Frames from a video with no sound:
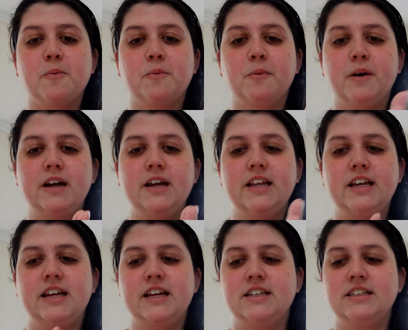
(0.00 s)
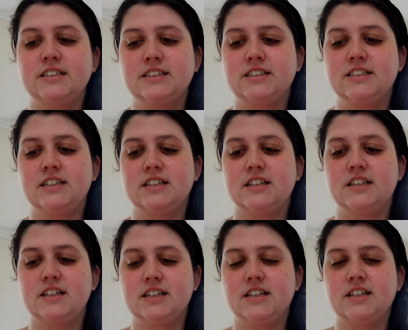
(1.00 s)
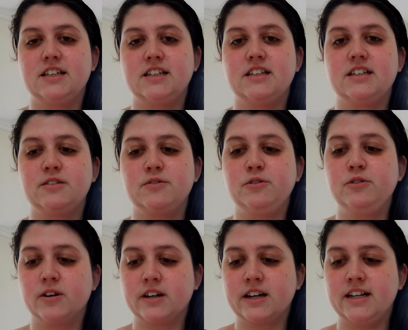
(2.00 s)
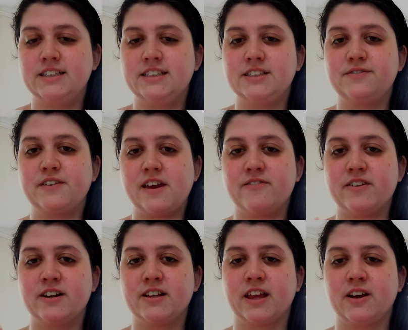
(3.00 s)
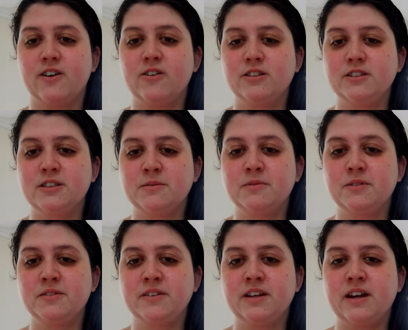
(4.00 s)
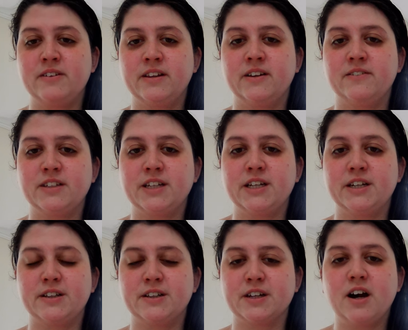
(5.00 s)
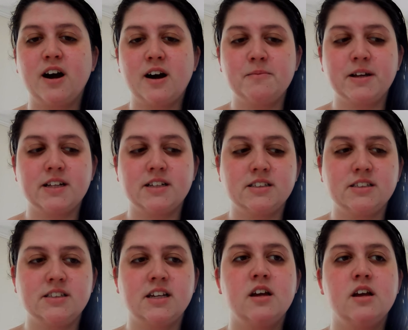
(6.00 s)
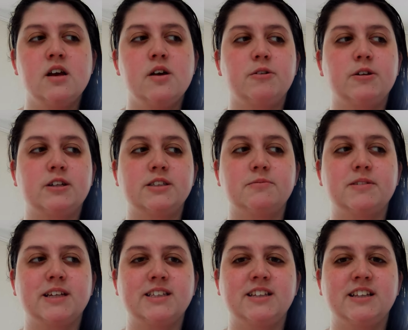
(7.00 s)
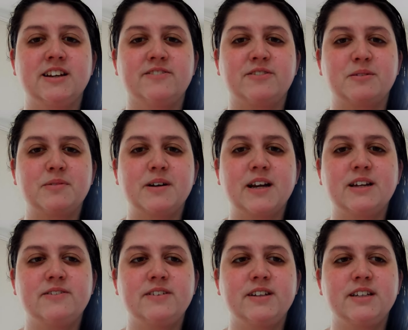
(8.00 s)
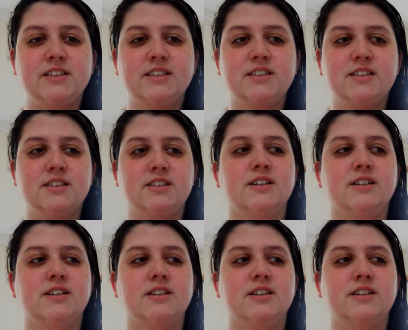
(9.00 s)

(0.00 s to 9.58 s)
What is your guys' favorite, like, older movie? I would love to hear in the comments. What are some things you love for breakfast?